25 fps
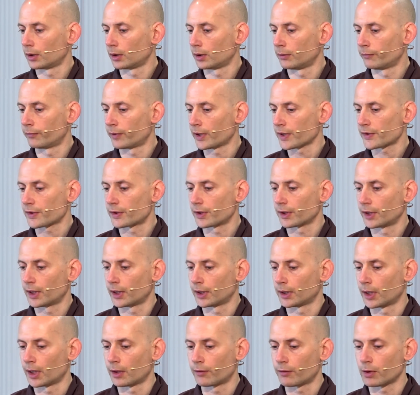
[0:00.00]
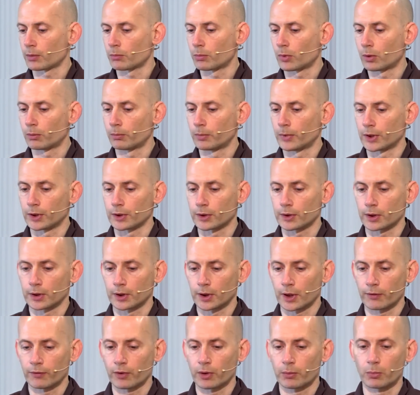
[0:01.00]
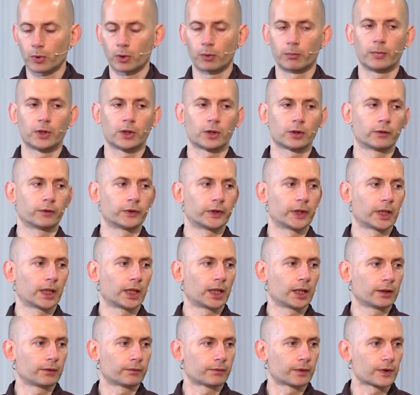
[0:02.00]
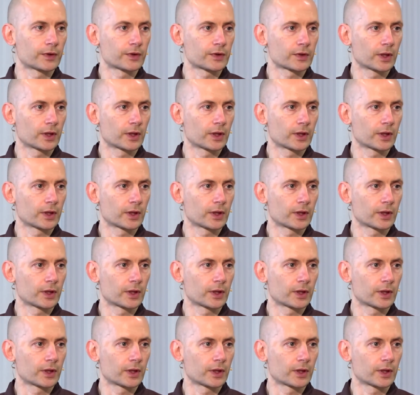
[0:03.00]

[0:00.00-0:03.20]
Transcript: investigate every moment and every moment of our life and